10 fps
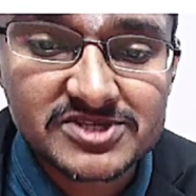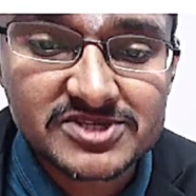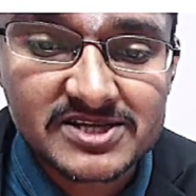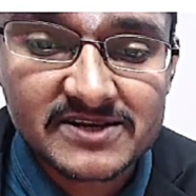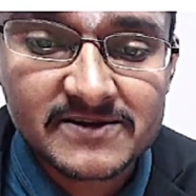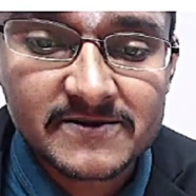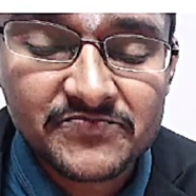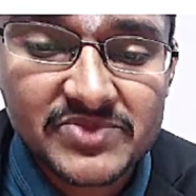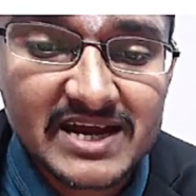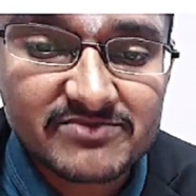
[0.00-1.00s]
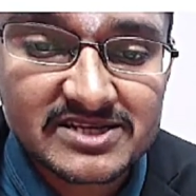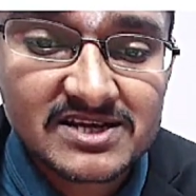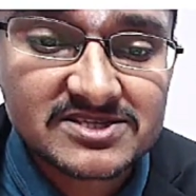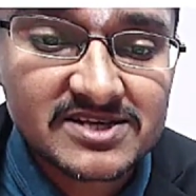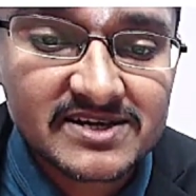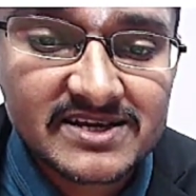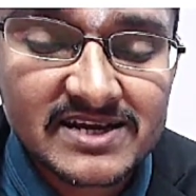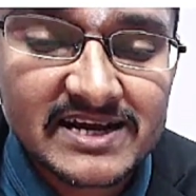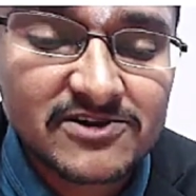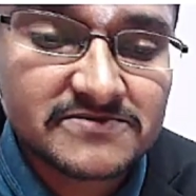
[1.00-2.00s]
That means certain
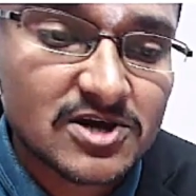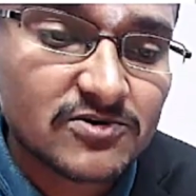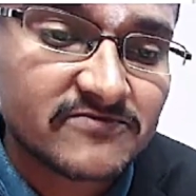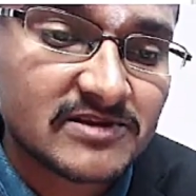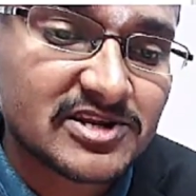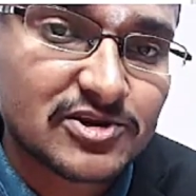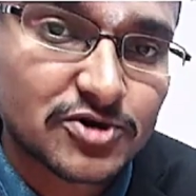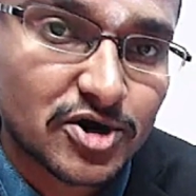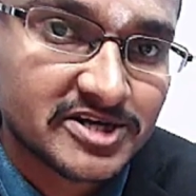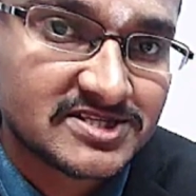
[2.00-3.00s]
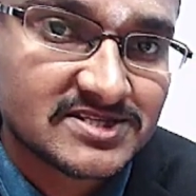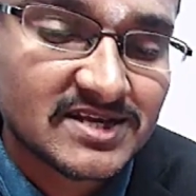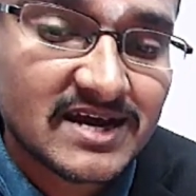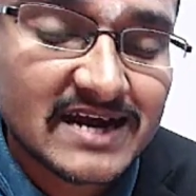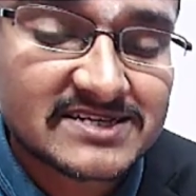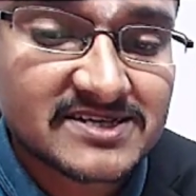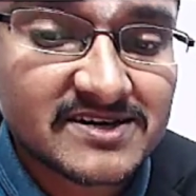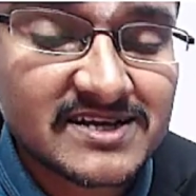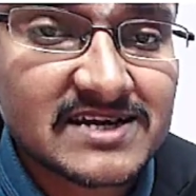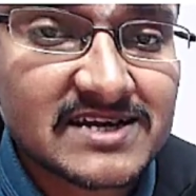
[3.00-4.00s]
kind of sound will be noise and
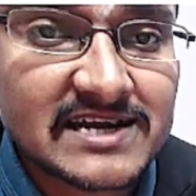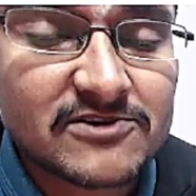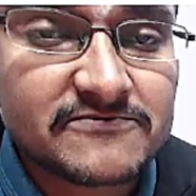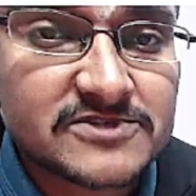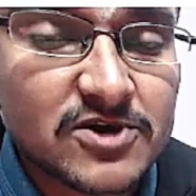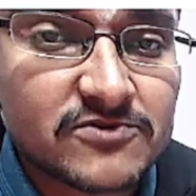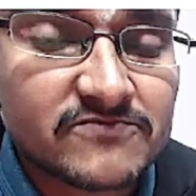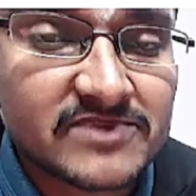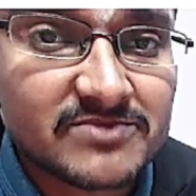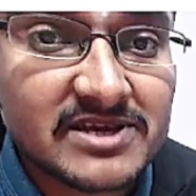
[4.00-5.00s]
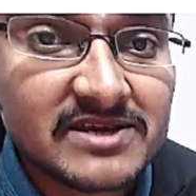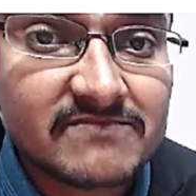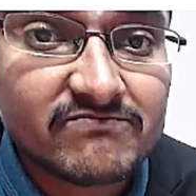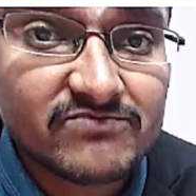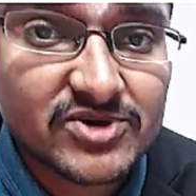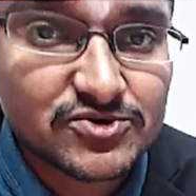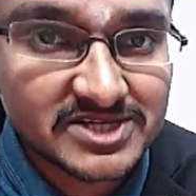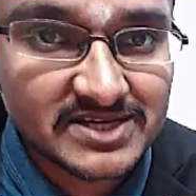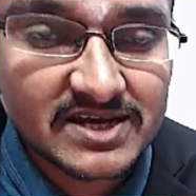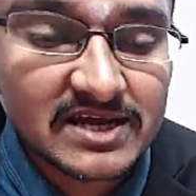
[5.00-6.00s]
certain kind of sound will be
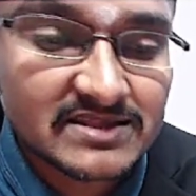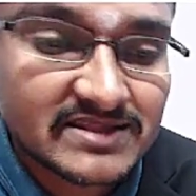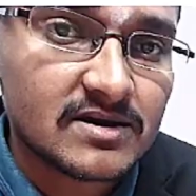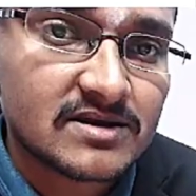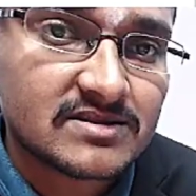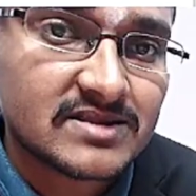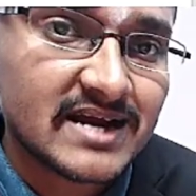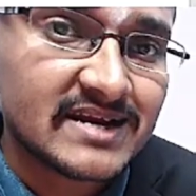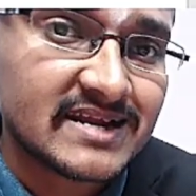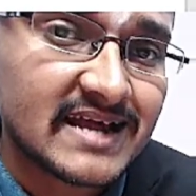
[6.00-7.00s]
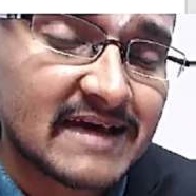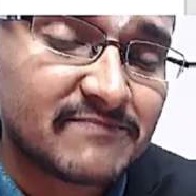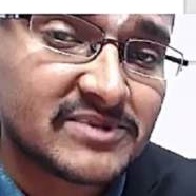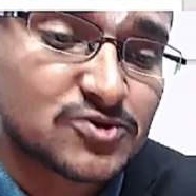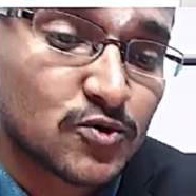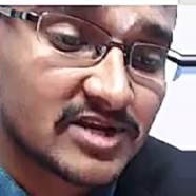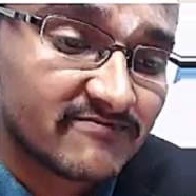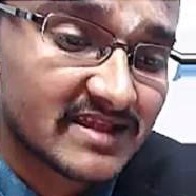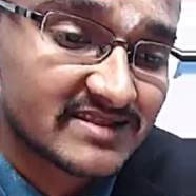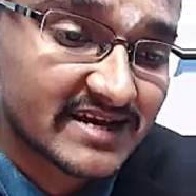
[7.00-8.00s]
music. That happens only
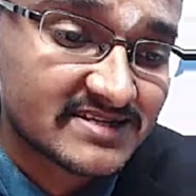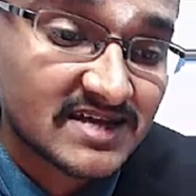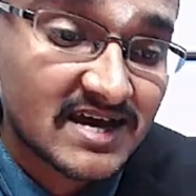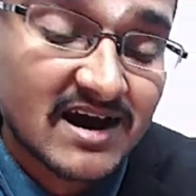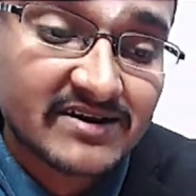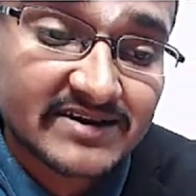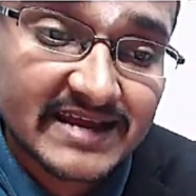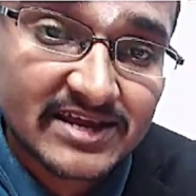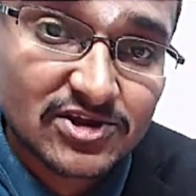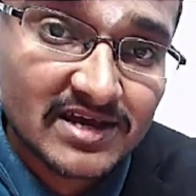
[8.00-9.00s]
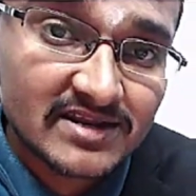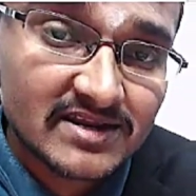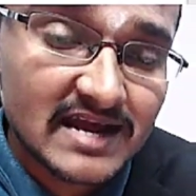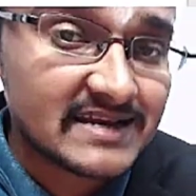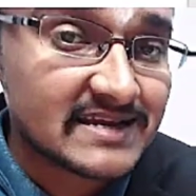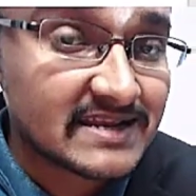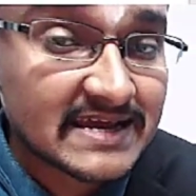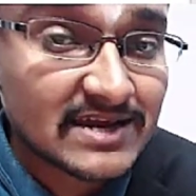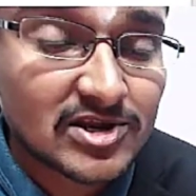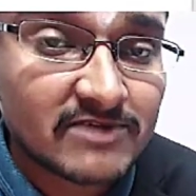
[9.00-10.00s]
when there is regular and
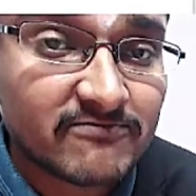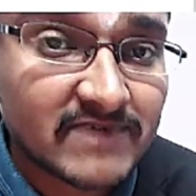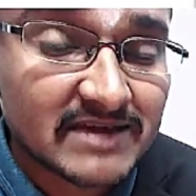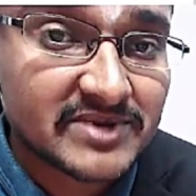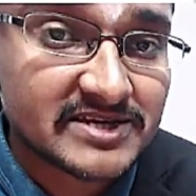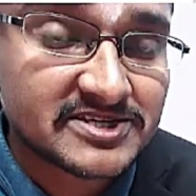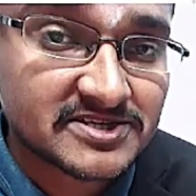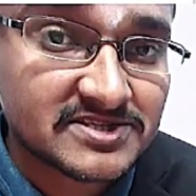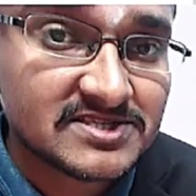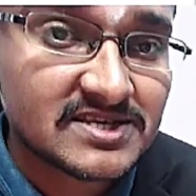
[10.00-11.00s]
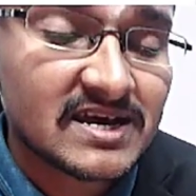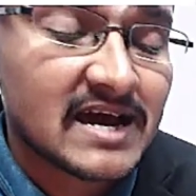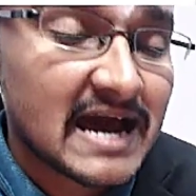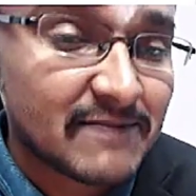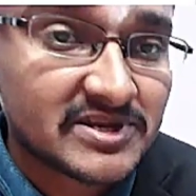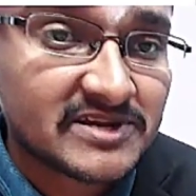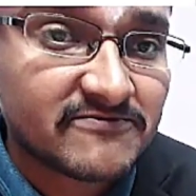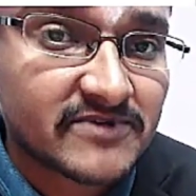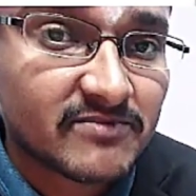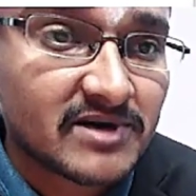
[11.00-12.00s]
irregular vibrations
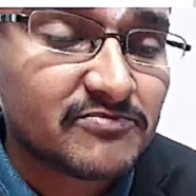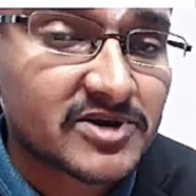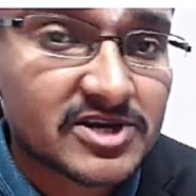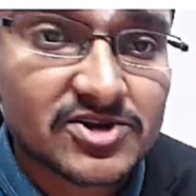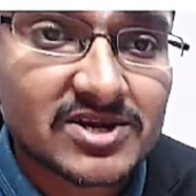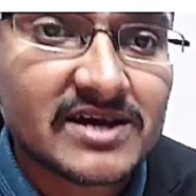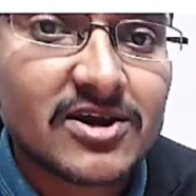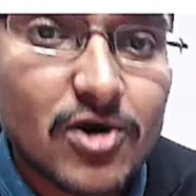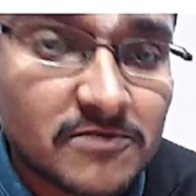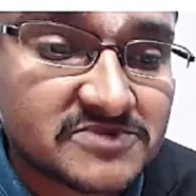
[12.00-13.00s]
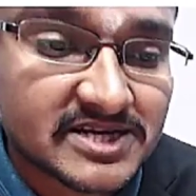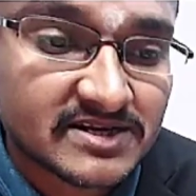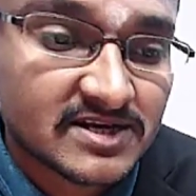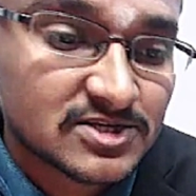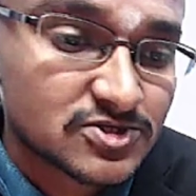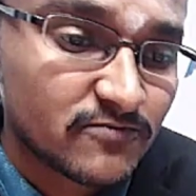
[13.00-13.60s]
happening from a particular object.